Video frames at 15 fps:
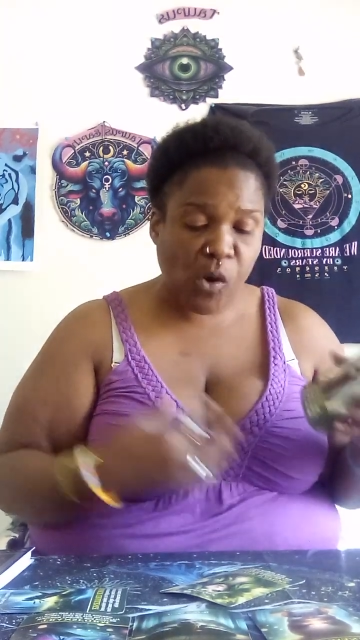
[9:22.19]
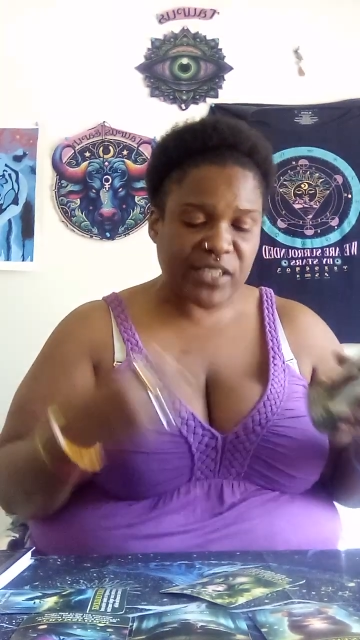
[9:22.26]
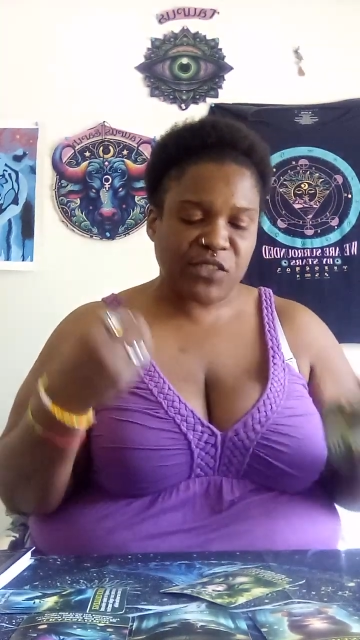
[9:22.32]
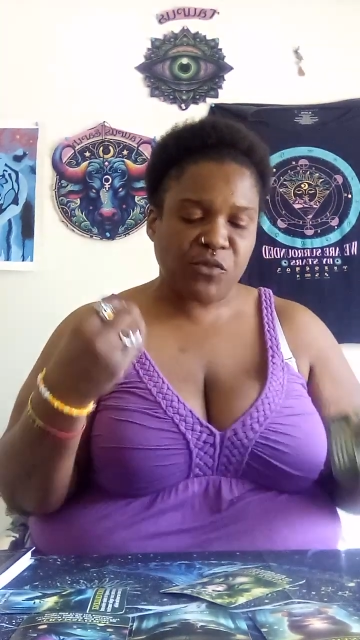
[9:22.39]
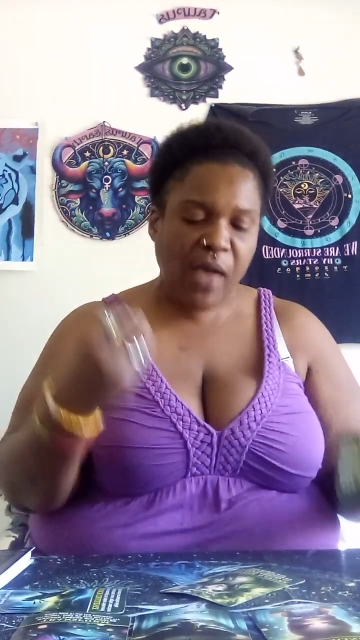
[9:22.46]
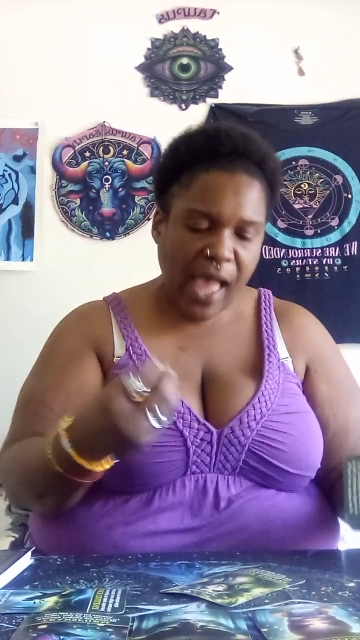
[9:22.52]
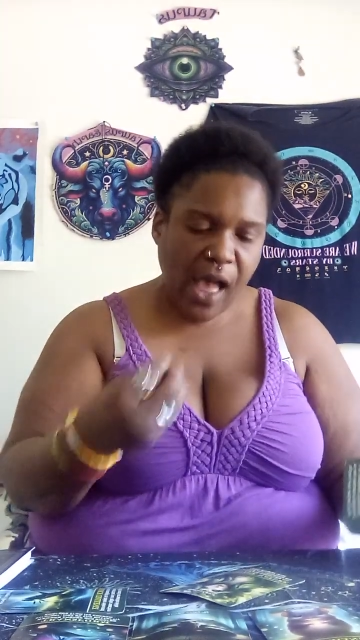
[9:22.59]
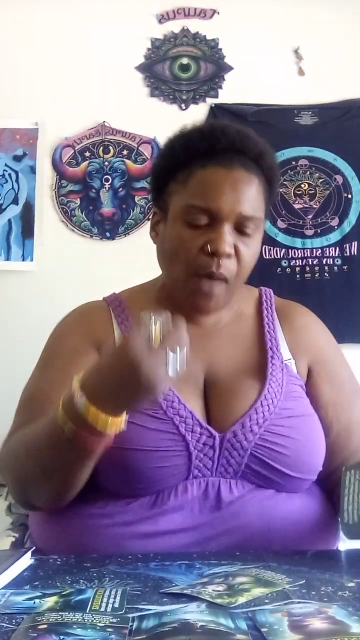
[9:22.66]
or
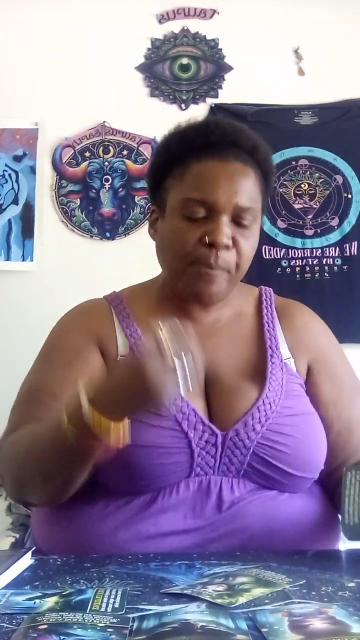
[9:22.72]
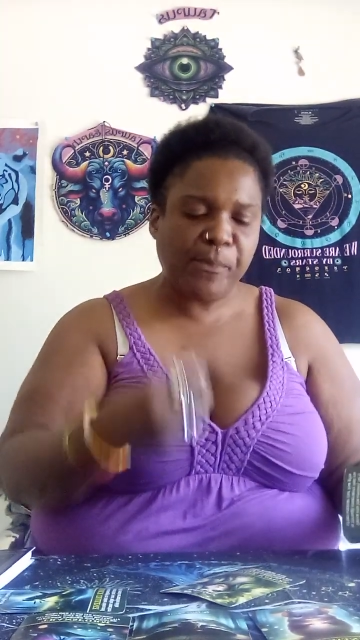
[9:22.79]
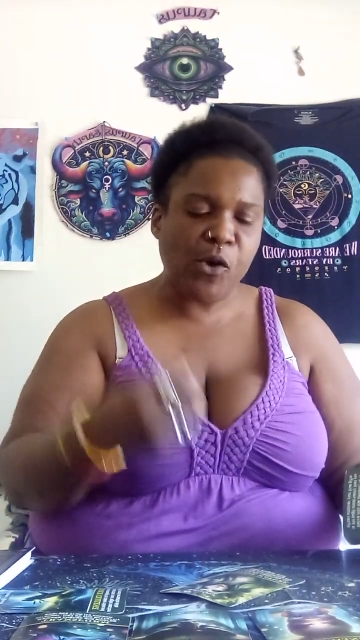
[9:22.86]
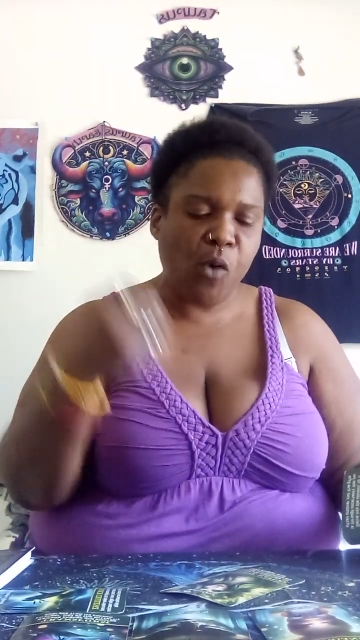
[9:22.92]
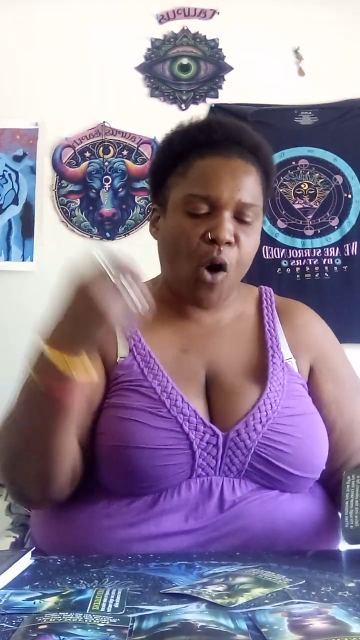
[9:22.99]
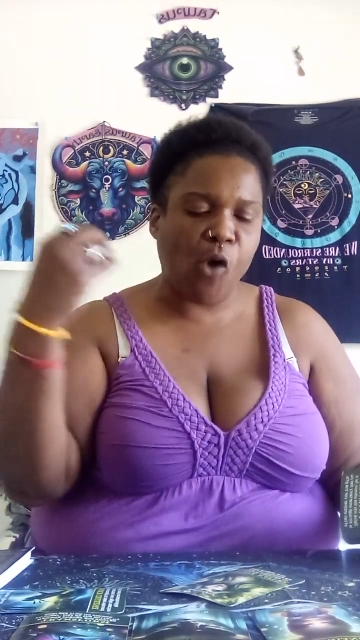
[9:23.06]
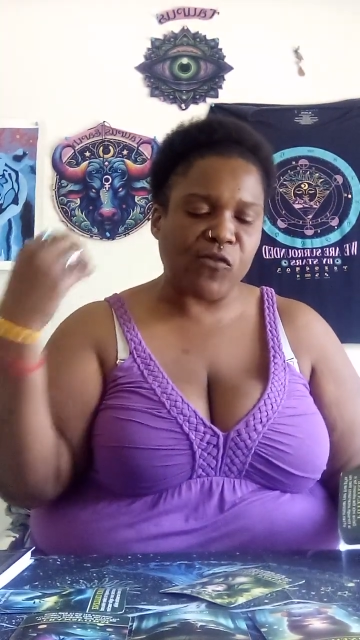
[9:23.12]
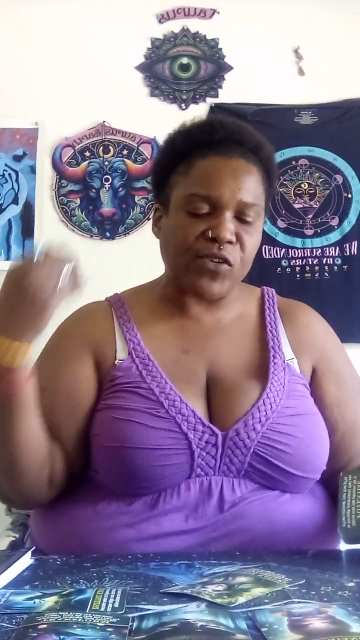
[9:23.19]
to help
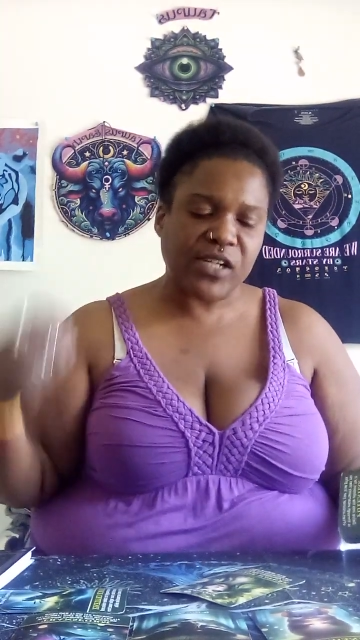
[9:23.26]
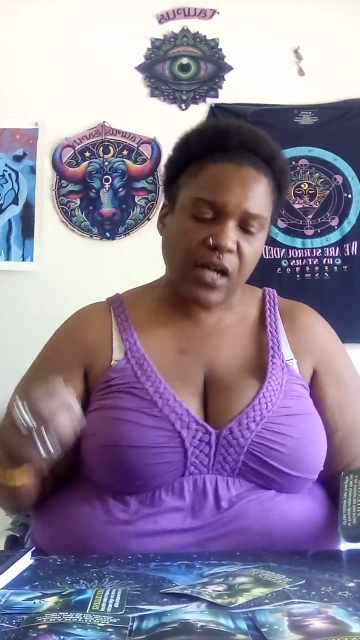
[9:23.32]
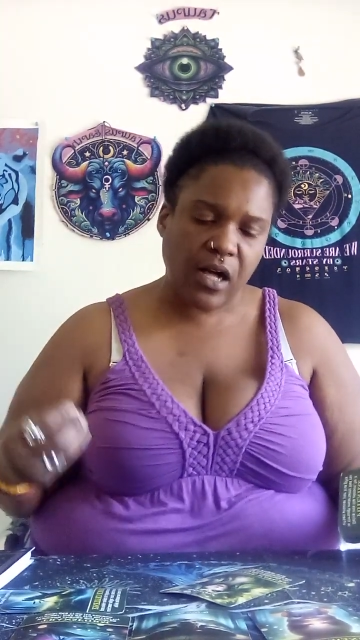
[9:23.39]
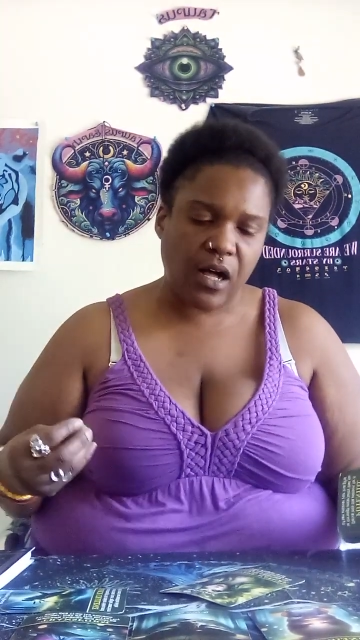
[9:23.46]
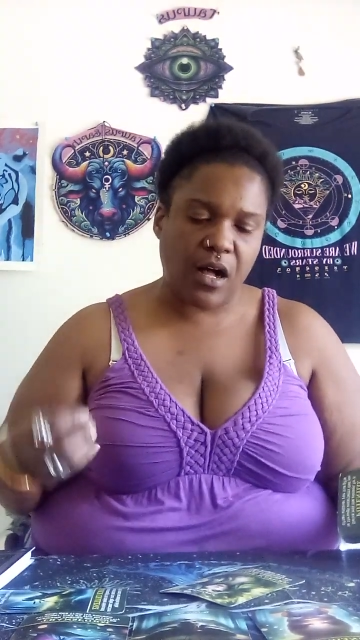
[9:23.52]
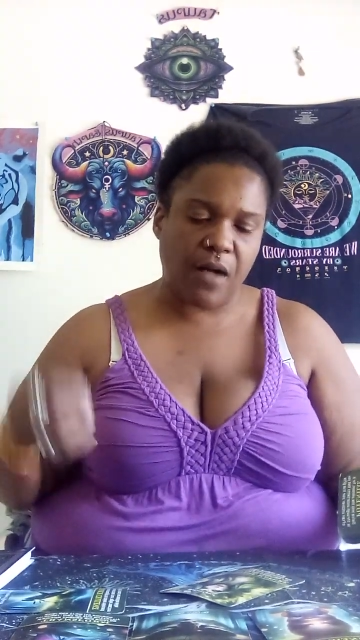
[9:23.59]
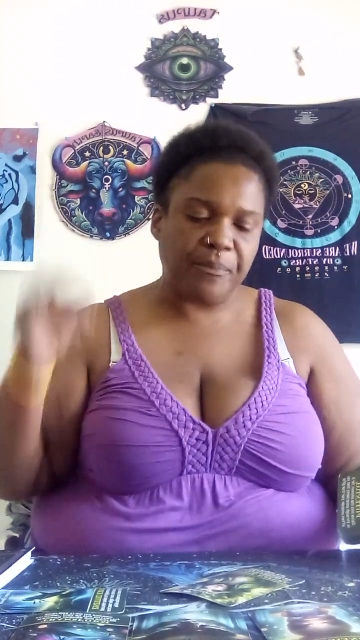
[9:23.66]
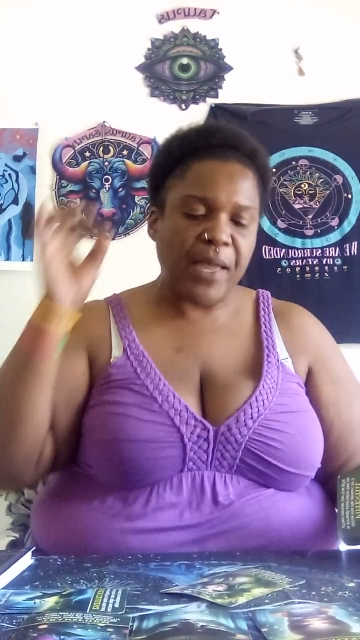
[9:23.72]
you
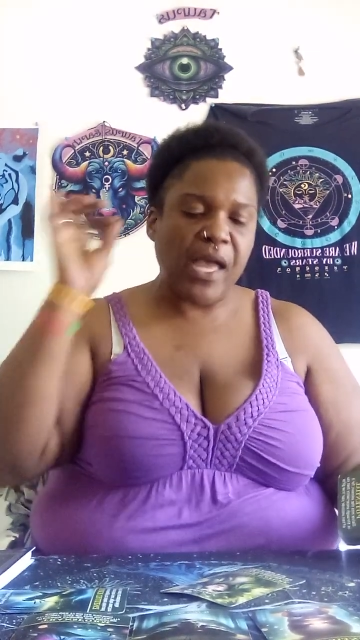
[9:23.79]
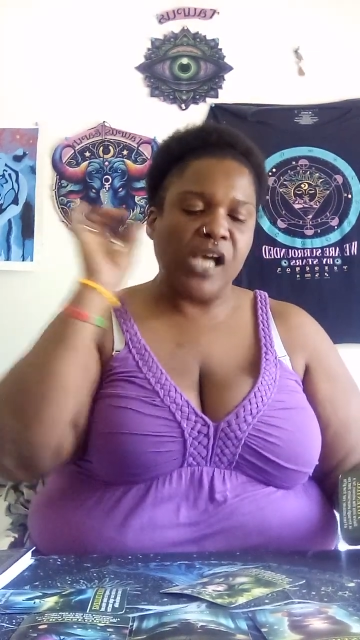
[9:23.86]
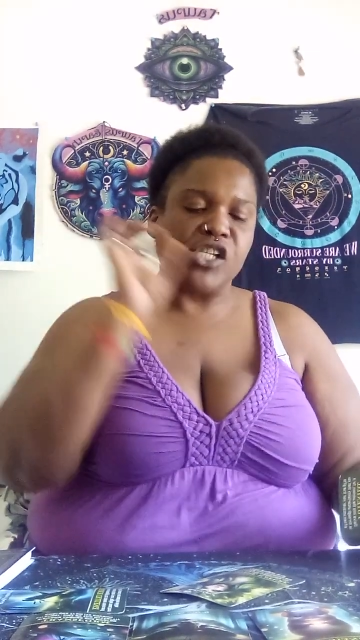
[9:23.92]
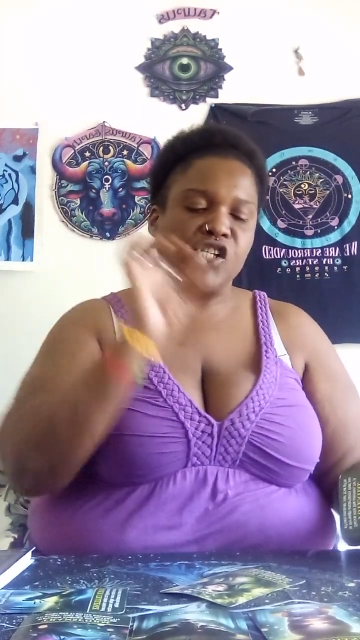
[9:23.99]
overcome